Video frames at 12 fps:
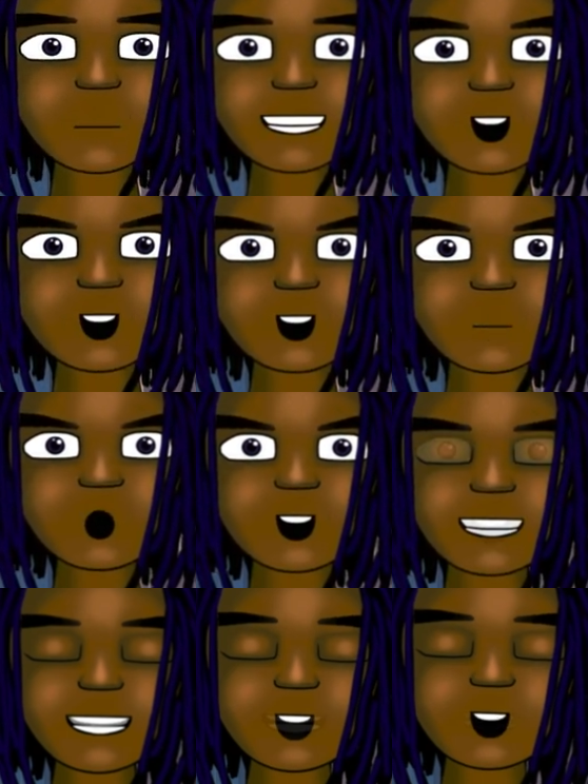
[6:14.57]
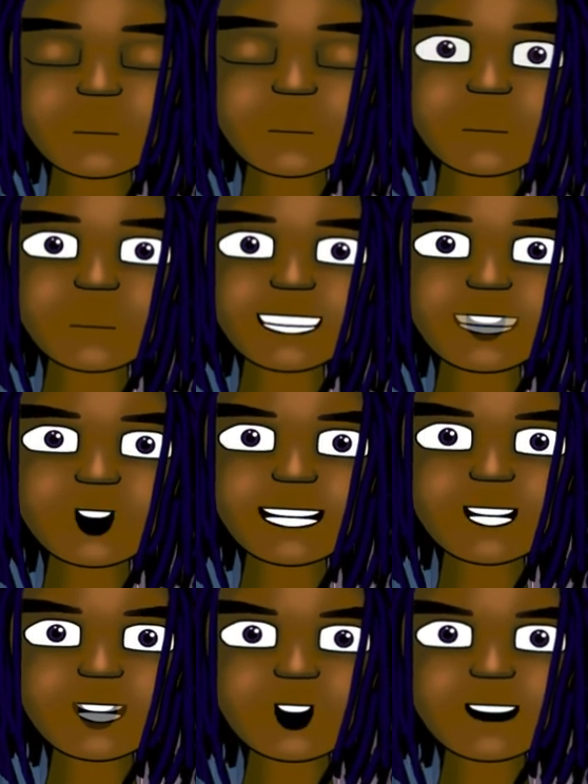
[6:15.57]
or on the other hand, that they
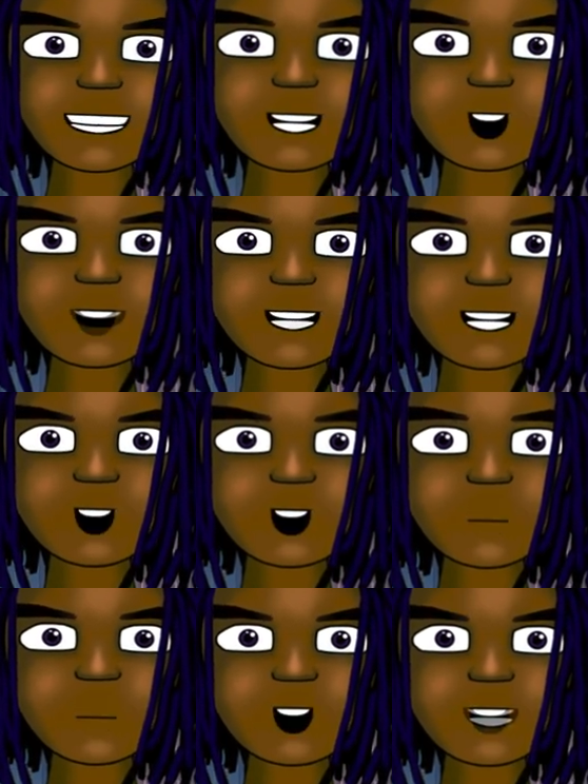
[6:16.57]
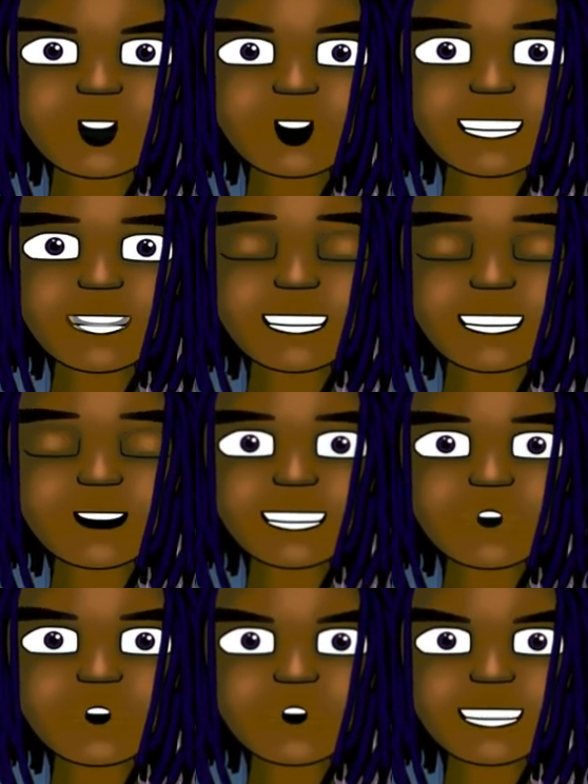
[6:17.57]
accomplish nothing more than mud huts and straw
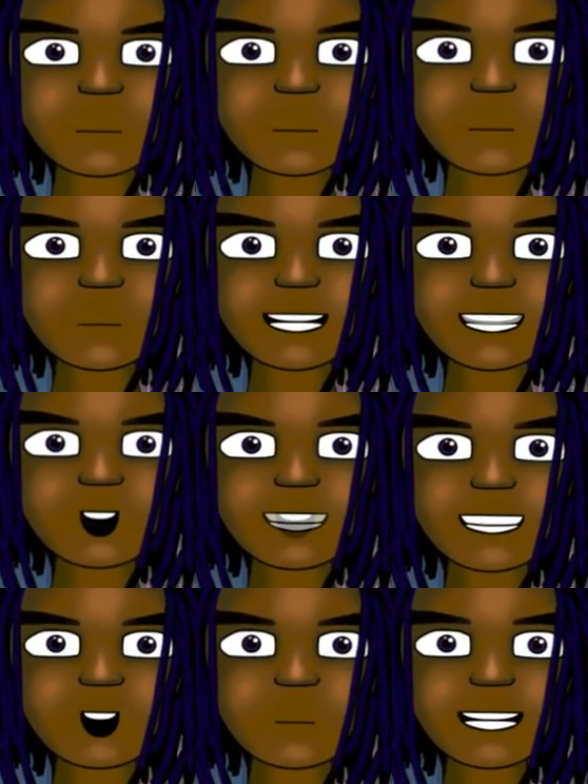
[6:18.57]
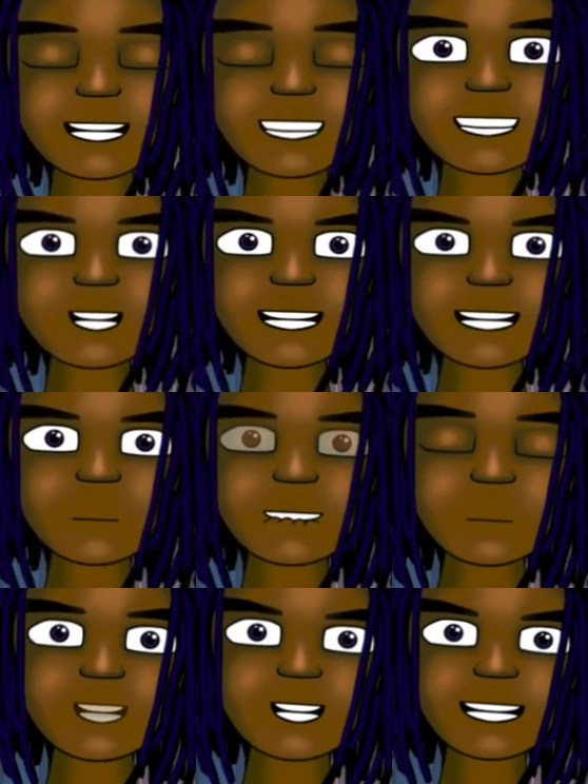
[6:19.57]
skirts, making assumptions and digging
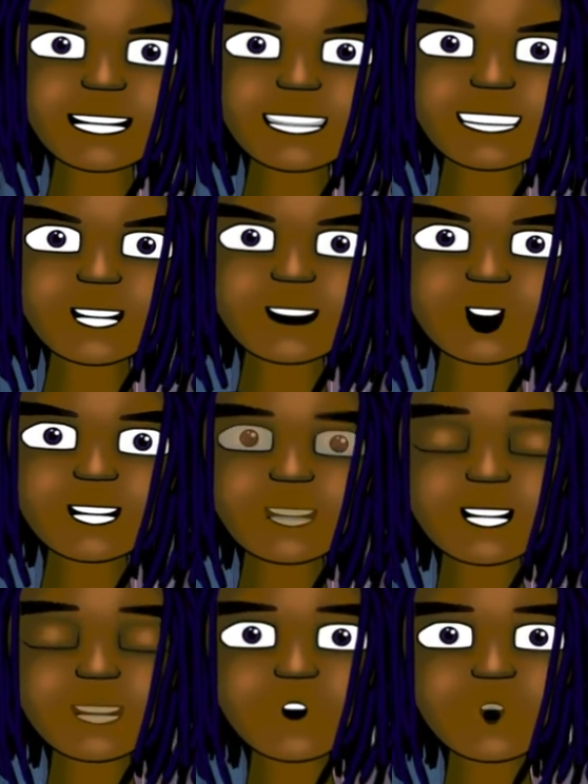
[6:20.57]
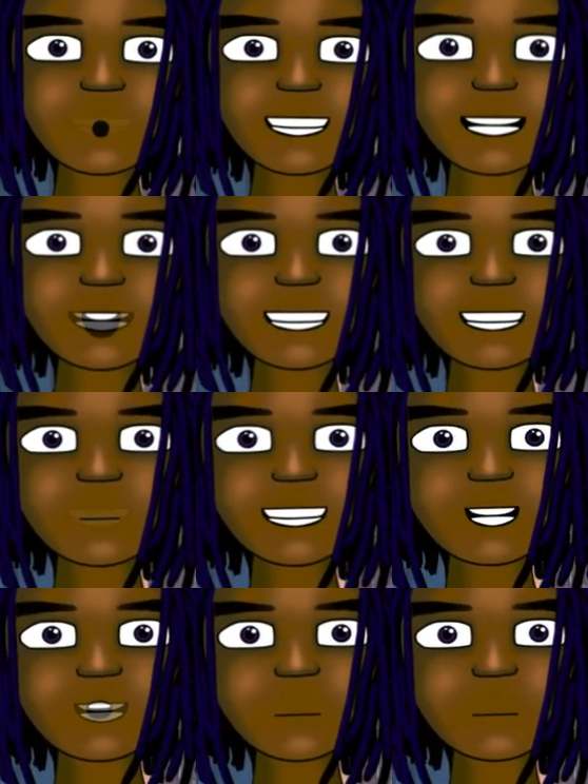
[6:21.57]
for any info that confirms these
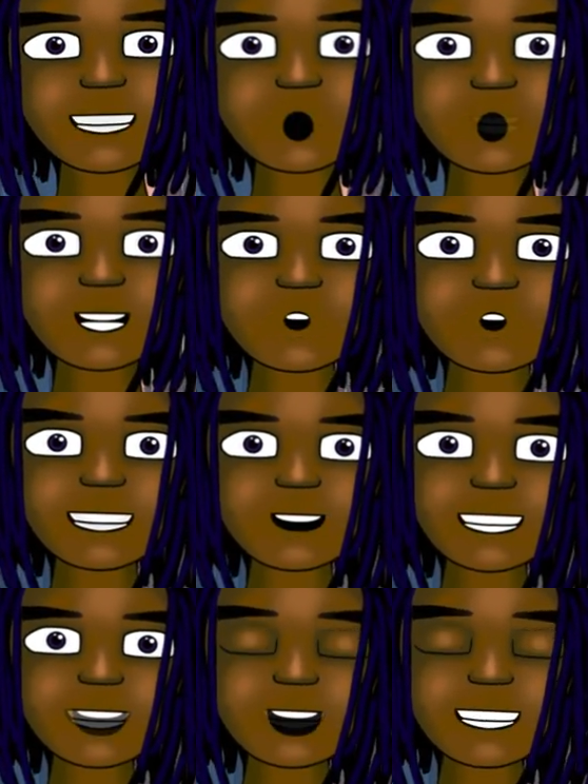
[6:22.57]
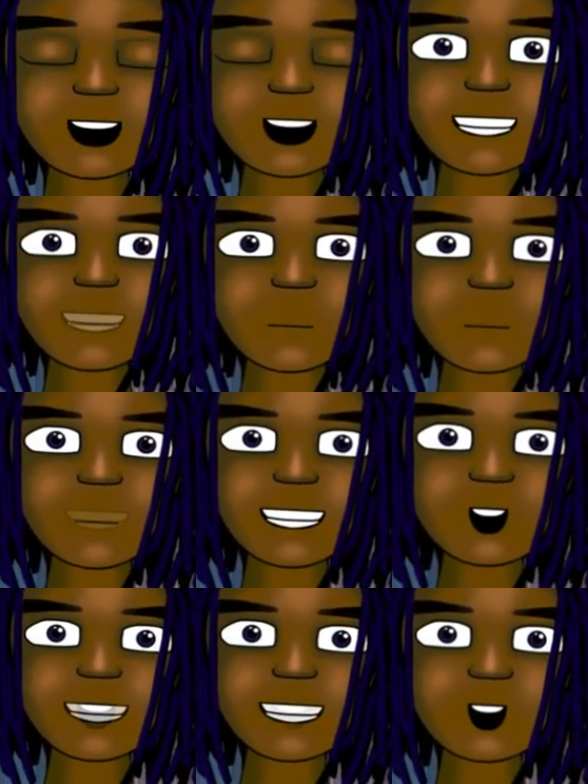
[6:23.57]
assumptions for your own personal satisfaction
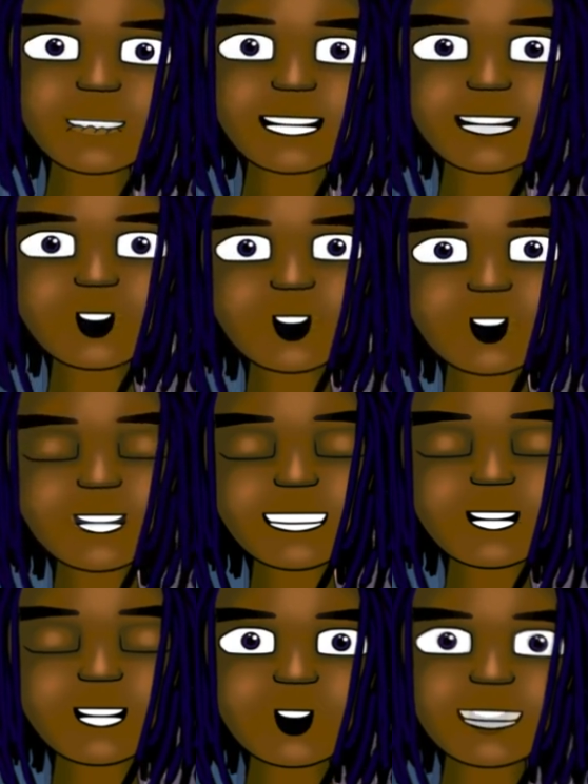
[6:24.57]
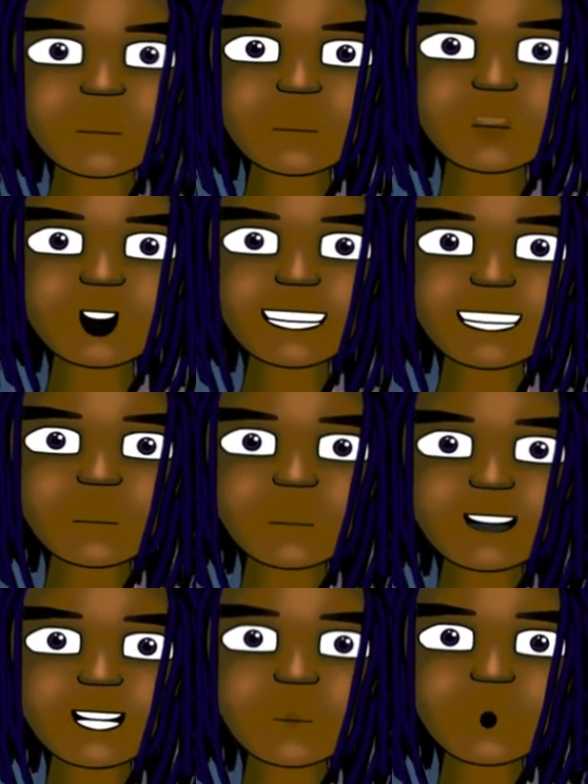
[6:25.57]
does nothing more than injustice the historical
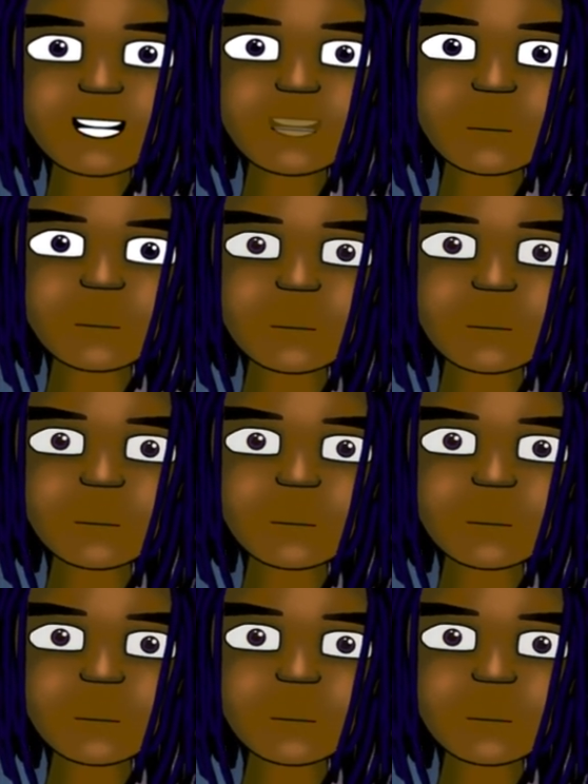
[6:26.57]
community.